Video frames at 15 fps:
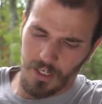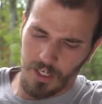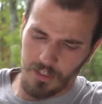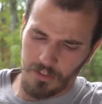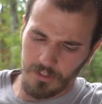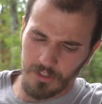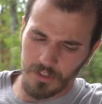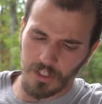
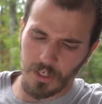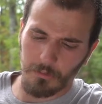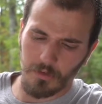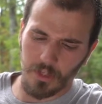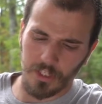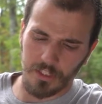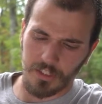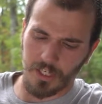and this is a
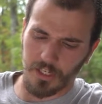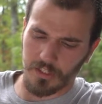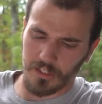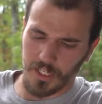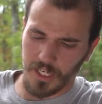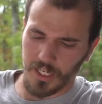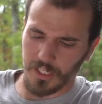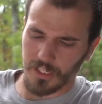compressed air
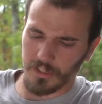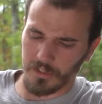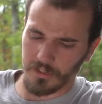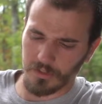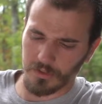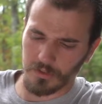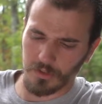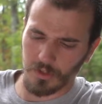tank.
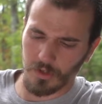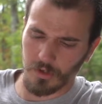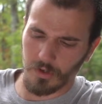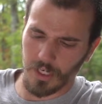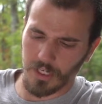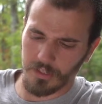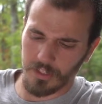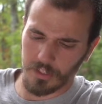
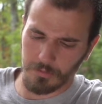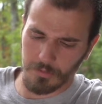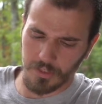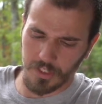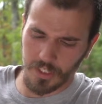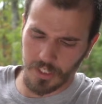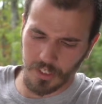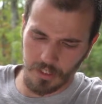So on this
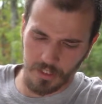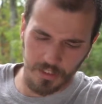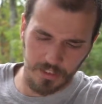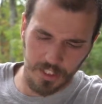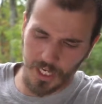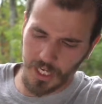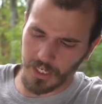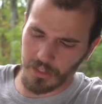particular
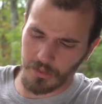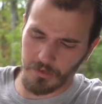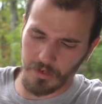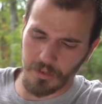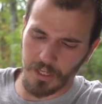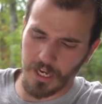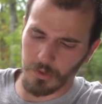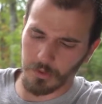tank,
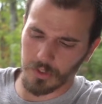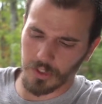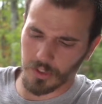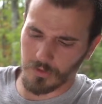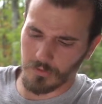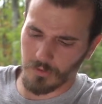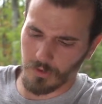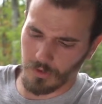3,000
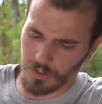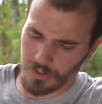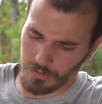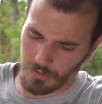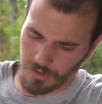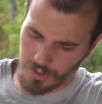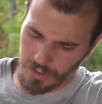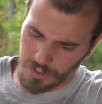is full.
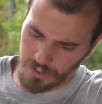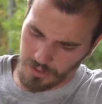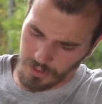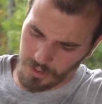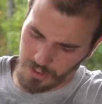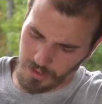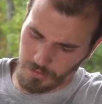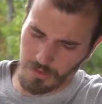This one's
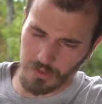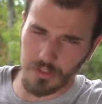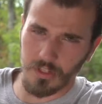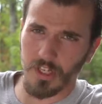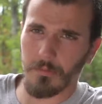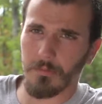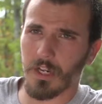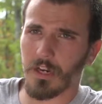
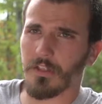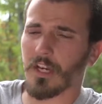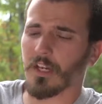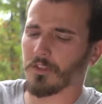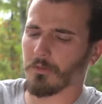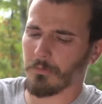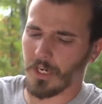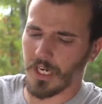sitting about
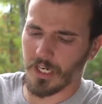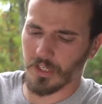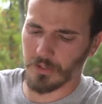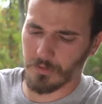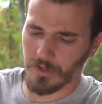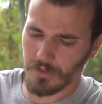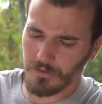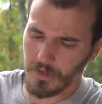1,000
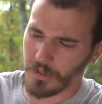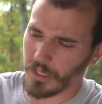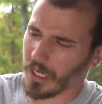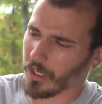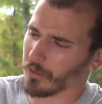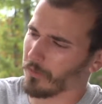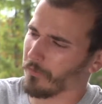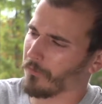pounds, but
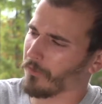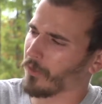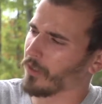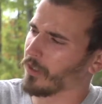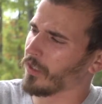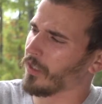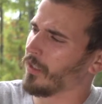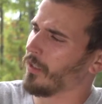3,000
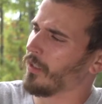full,